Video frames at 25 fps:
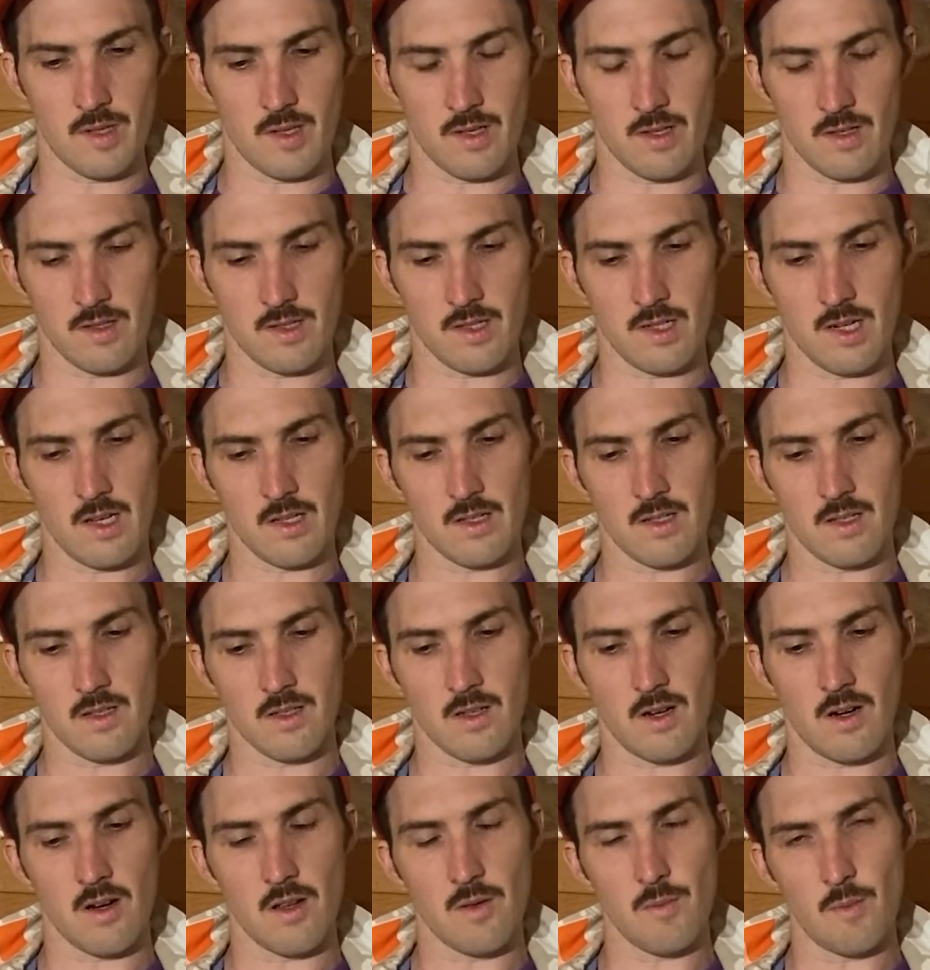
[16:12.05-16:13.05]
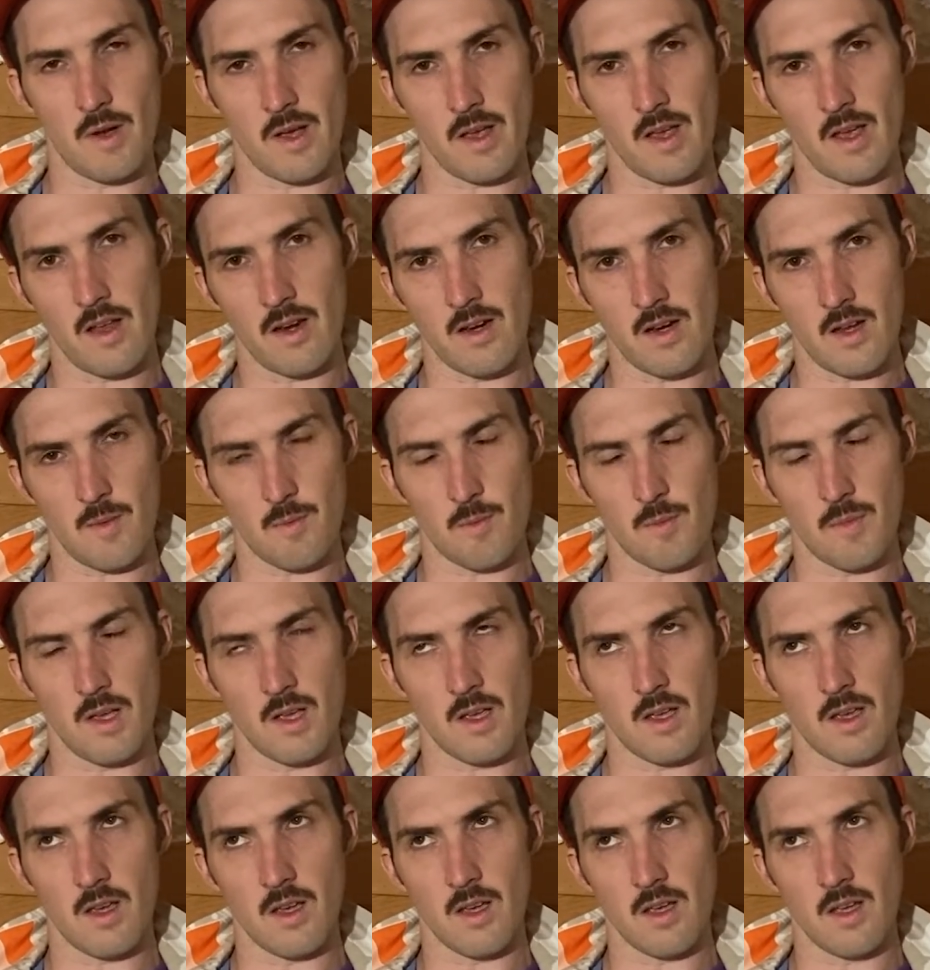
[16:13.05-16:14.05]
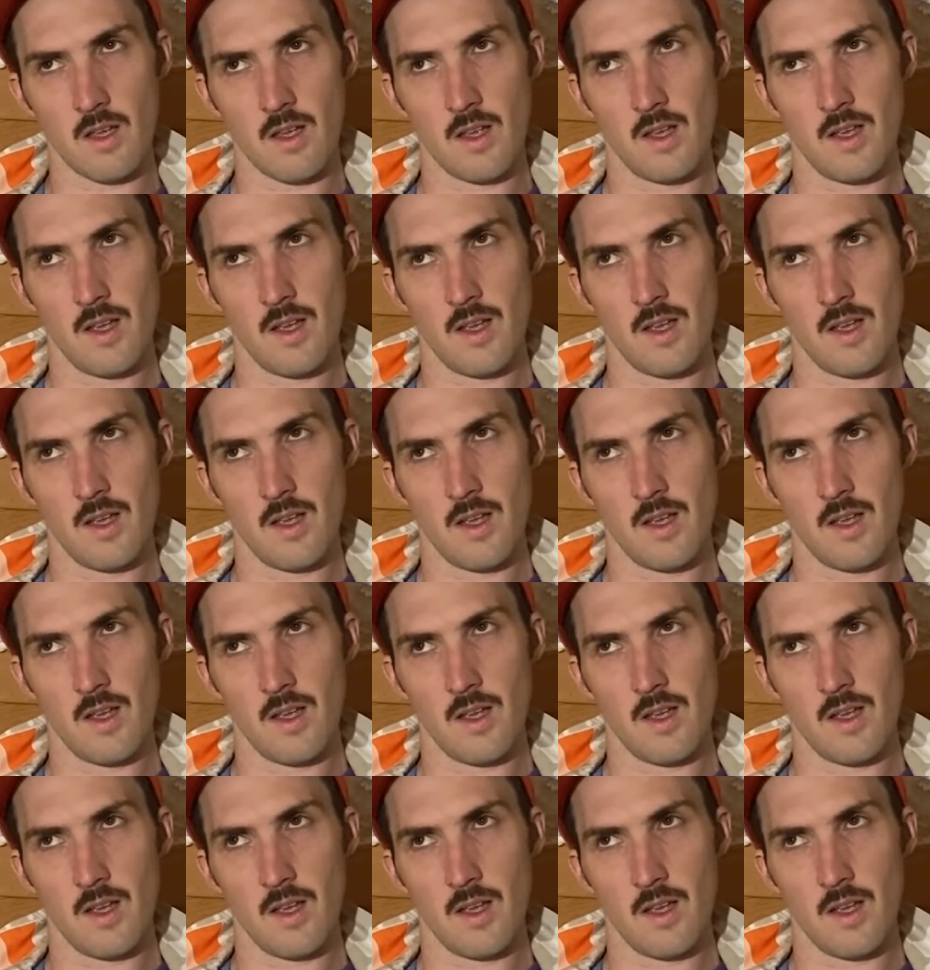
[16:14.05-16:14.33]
because chances are you might end up making